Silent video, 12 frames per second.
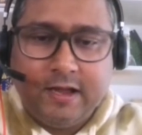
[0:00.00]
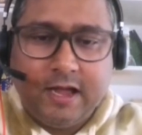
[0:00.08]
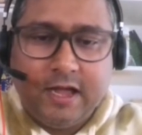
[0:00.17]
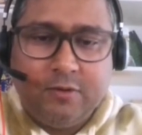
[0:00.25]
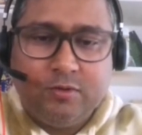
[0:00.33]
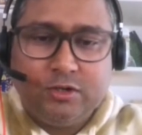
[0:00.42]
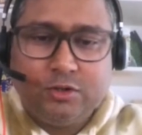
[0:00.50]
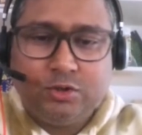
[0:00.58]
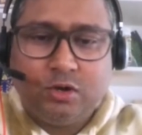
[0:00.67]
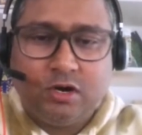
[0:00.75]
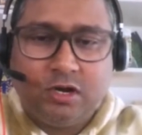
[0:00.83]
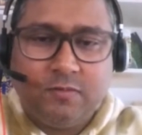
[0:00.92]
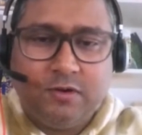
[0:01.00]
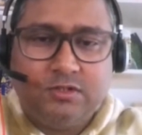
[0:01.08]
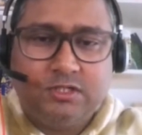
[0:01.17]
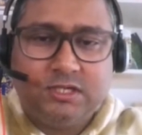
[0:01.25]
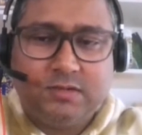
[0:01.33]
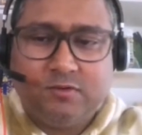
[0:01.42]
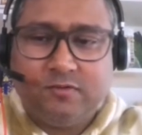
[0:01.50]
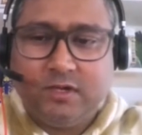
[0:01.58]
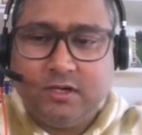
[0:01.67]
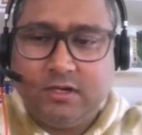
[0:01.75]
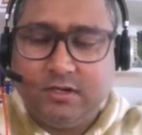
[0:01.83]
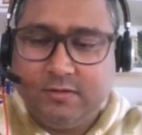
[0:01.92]
I want to talk about some of
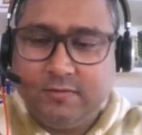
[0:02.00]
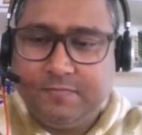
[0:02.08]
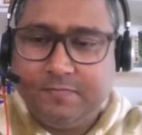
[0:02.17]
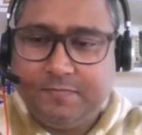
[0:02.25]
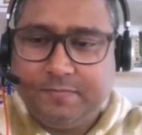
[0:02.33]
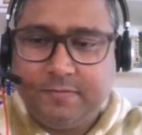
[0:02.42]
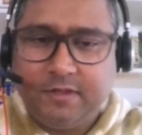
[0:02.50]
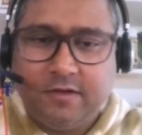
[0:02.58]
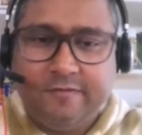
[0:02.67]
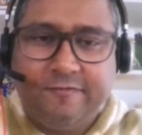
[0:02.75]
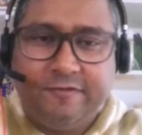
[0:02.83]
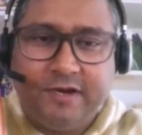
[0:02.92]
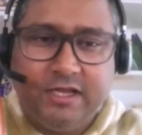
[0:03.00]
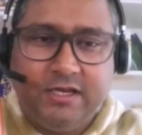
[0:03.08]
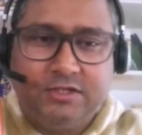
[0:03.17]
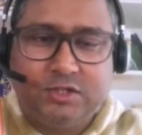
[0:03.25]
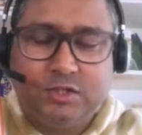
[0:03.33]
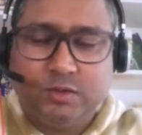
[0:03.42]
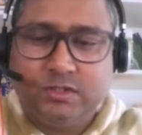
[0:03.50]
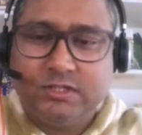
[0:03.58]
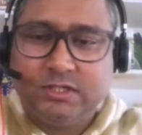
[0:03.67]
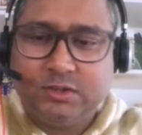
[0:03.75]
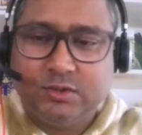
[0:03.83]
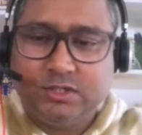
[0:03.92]
the free
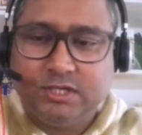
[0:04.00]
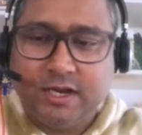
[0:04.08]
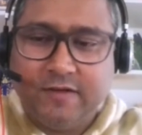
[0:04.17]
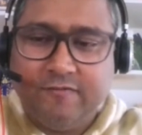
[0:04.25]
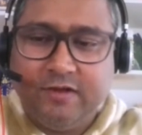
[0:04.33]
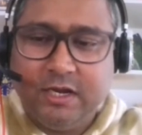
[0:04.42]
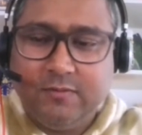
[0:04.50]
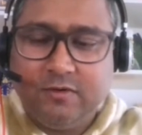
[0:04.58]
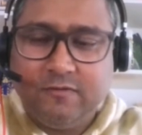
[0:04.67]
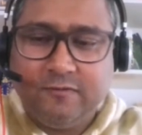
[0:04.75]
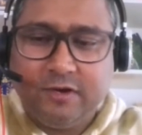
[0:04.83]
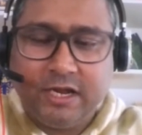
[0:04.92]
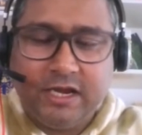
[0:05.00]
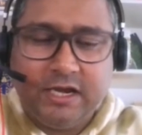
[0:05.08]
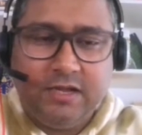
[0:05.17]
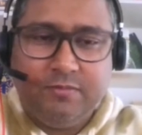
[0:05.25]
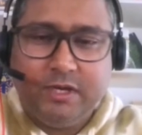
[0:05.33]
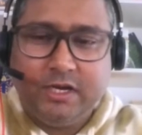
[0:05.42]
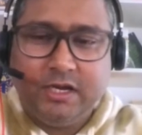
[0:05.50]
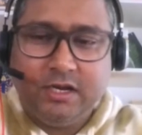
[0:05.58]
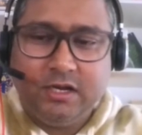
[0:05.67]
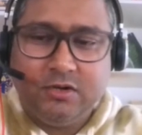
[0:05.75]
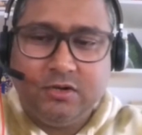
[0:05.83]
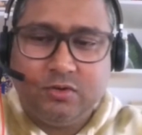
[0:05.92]
resources which are available for any
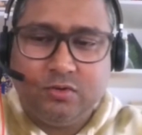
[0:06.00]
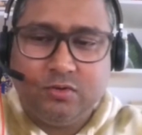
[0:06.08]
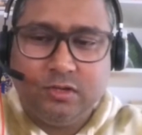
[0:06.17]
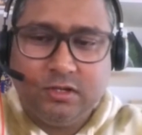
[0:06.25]
beginner to